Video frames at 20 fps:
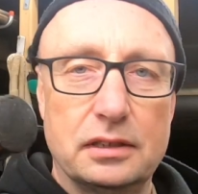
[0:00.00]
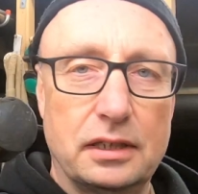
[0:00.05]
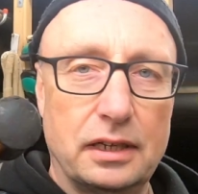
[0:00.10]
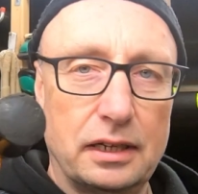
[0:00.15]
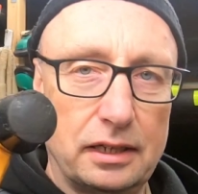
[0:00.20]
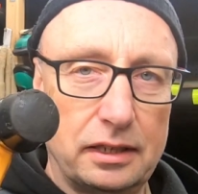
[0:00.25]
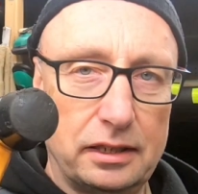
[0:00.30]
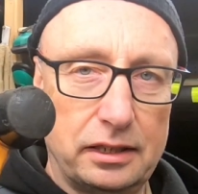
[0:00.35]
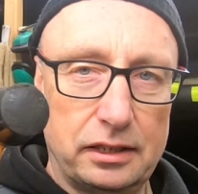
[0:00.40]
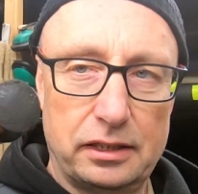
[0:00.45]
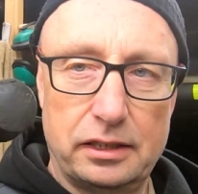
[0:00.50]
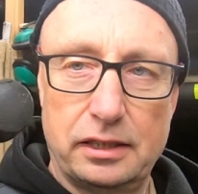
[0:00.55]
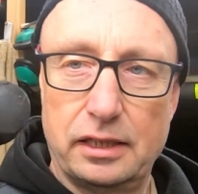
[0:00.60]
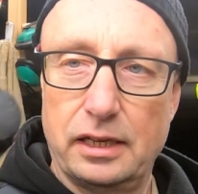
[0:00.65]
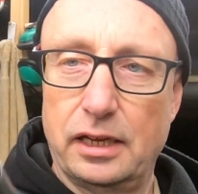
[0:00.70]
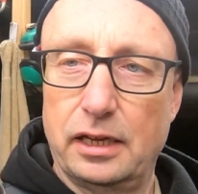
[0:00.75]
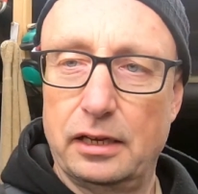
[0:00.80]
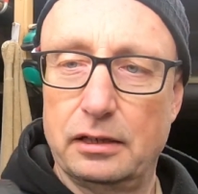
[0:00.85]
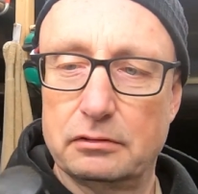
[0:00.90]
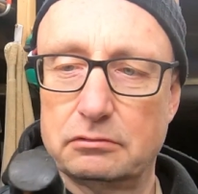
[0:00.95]

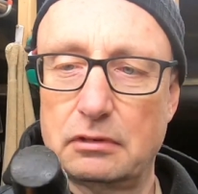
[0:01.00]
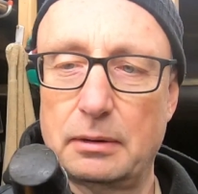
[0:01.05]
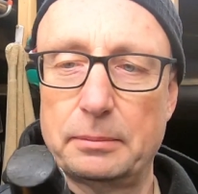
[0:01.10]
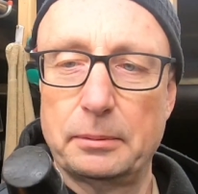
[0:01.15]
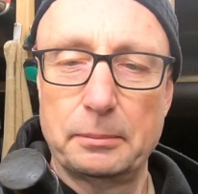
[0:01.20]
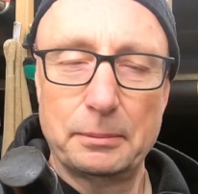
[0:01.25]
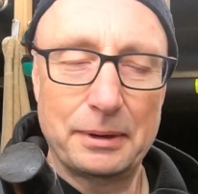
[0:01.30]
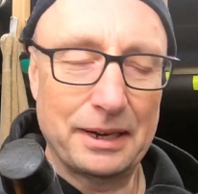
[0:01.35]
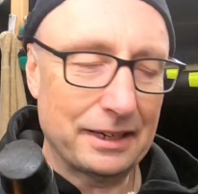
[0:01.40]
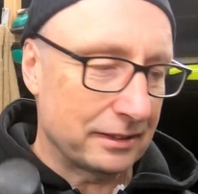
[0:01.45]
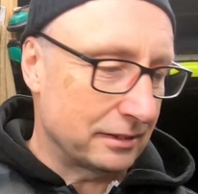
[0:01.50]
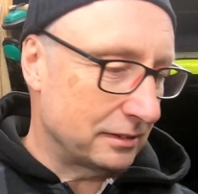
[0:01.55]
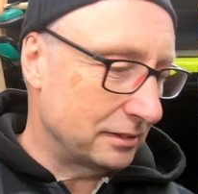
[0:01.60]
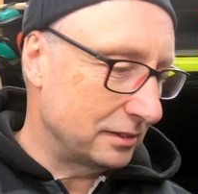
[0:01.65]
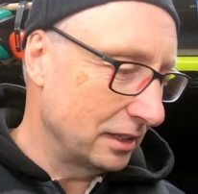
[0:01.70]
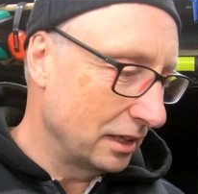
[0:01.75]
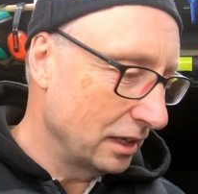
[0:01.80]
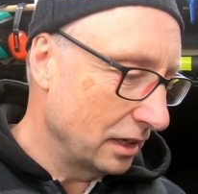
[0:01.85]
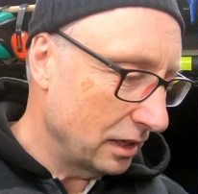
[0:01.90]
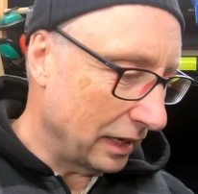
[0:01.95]
a rubber mallet,
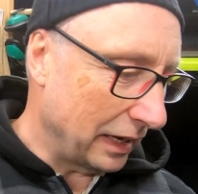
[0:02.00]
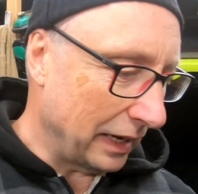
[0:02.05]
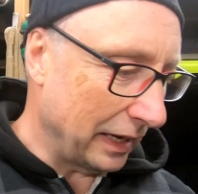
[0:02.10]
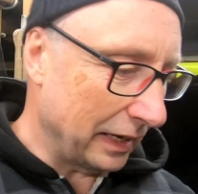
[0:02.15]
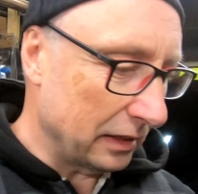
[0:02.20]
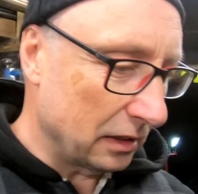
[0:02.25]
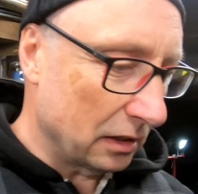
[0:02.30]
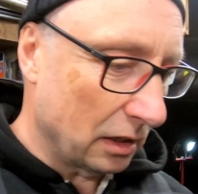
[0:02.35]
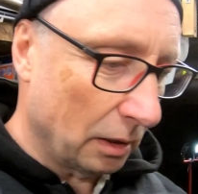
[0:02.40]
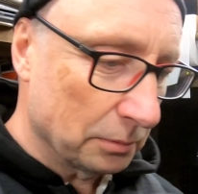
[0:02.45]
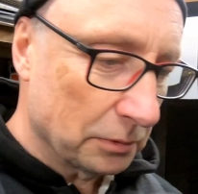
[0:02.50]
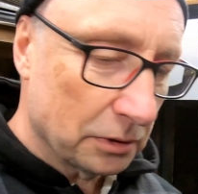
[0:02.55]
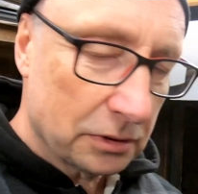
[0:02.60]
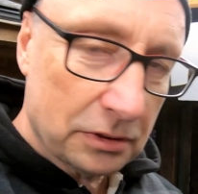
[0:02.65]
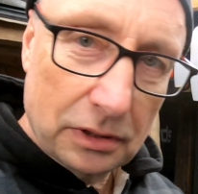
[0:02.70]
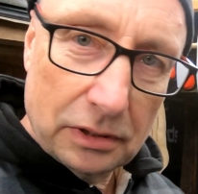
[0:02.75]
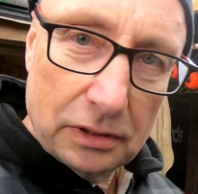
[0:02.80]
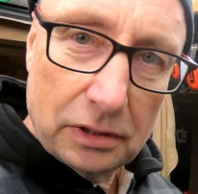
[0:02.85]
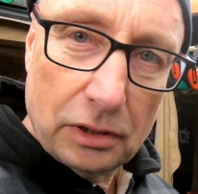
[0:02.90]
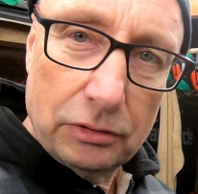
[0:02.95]
and I'm just
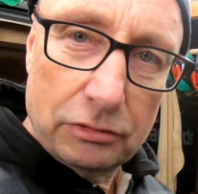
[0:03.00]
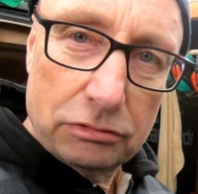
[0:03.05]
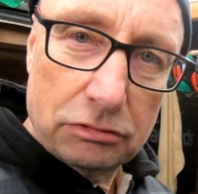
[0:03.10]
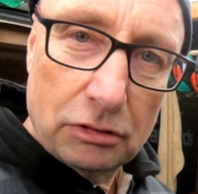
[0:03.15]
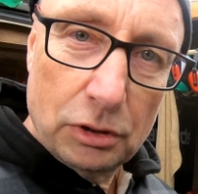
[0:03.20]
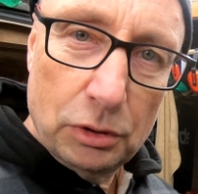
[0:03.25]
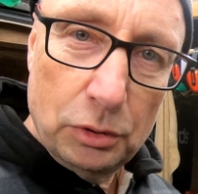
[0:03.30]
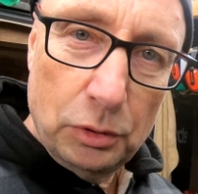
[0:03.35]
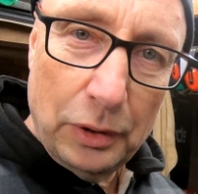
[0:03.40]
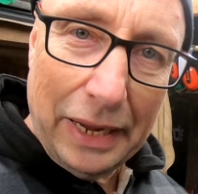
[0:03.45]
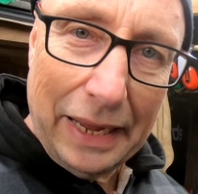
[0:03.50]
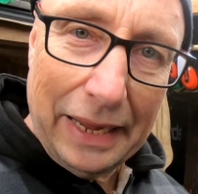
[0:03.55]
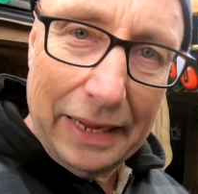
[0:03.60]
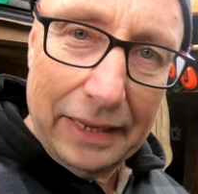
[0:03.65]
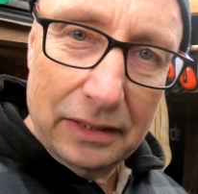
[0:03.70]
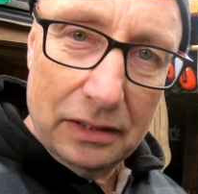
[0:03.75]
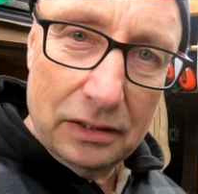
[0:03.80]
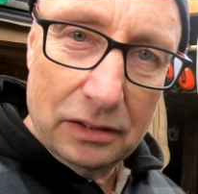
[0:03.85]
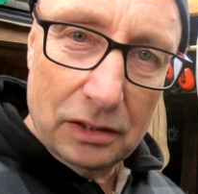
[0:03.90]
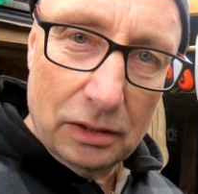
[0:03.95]
going to go through
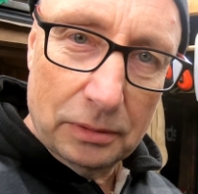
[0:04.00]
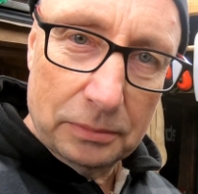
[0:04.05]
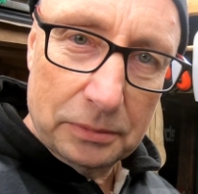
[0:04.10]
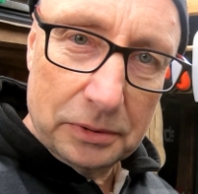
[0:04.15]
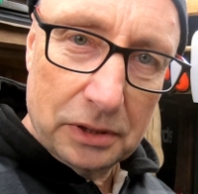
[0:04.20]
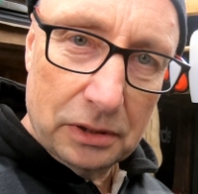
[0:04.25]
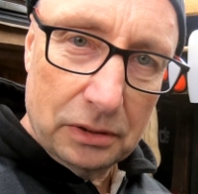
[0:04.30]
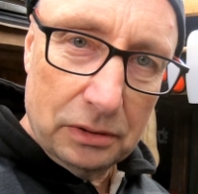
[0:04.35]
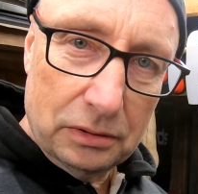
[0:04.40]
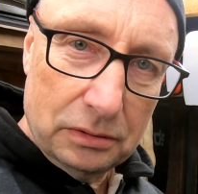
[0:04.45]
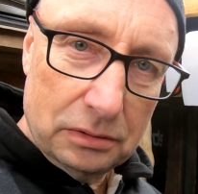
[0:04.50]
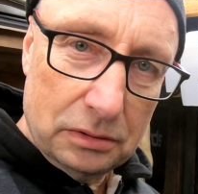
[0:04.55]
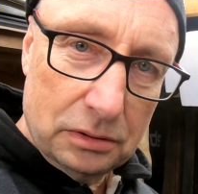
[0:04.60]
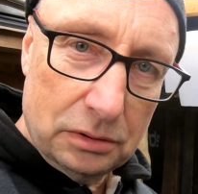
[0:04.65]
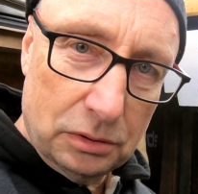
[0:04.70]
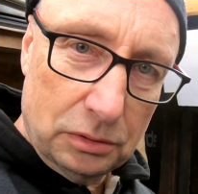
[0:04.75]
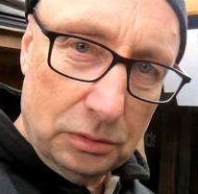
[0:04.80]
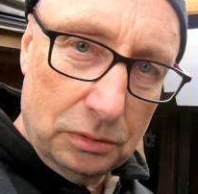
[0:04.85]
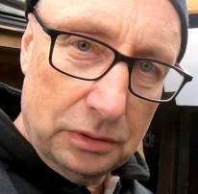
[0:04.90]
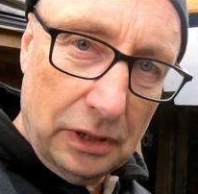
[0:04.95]
and I'm going
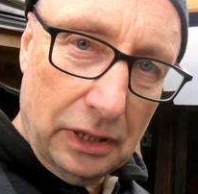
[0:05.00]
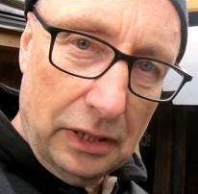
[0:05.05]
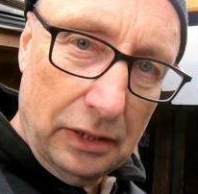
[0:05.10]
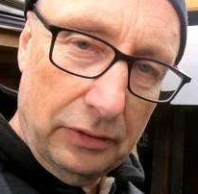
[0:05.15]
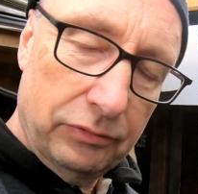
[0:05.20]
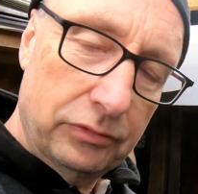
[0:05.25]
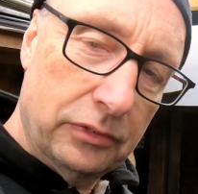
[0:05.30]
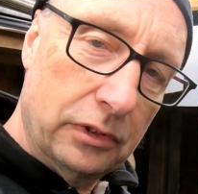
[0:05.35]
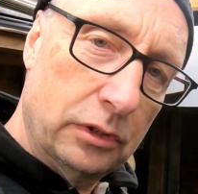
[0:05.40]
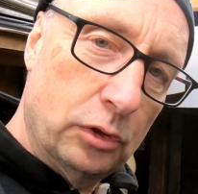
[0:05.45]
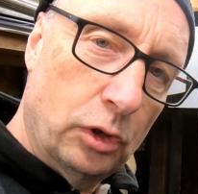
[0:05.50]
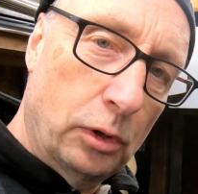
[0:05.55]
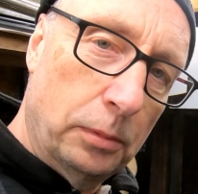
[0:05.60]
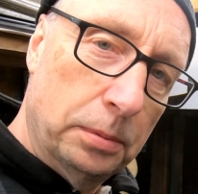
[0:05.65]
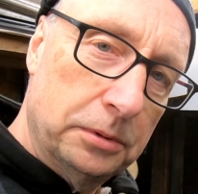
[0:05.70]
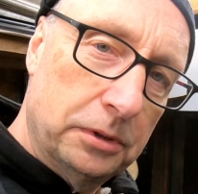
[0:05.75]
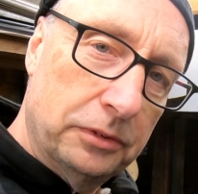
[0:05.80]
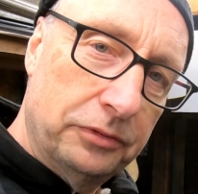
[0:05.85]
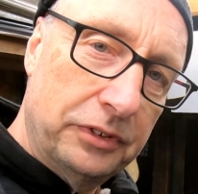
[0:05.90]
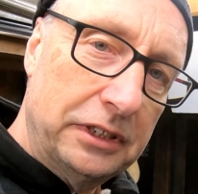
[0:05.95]
to give the
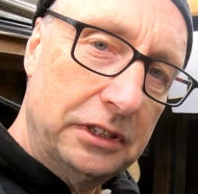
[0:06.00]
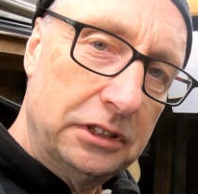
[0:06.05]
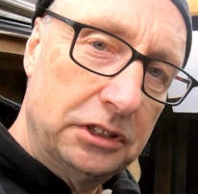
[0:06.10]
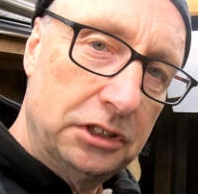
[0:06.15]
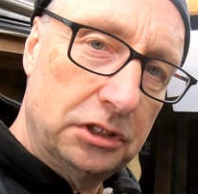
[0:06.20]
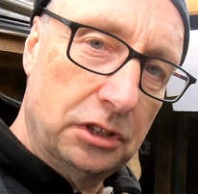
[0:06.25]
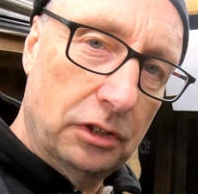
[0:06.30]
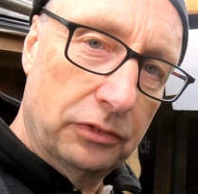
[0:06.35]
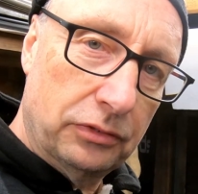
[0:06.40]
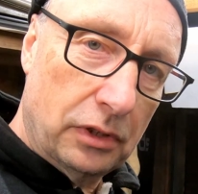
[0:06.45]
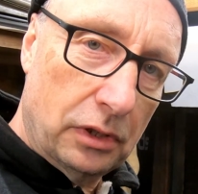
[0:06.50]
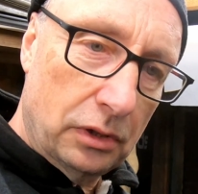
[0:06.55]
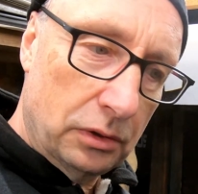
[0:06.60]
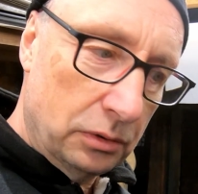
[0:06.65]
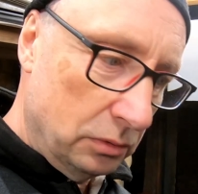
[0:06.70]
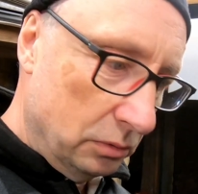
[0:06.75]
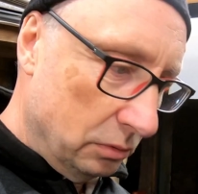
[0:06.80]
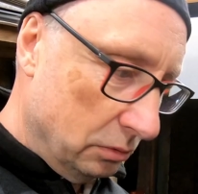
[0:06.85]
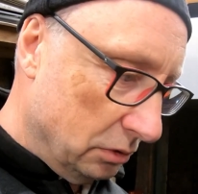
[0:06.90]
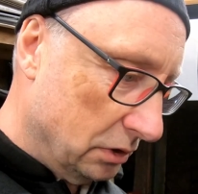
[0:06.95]
tops of each of
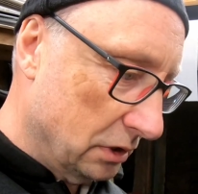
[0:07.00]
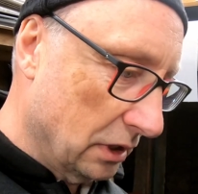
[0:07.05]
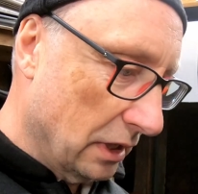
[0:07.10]
those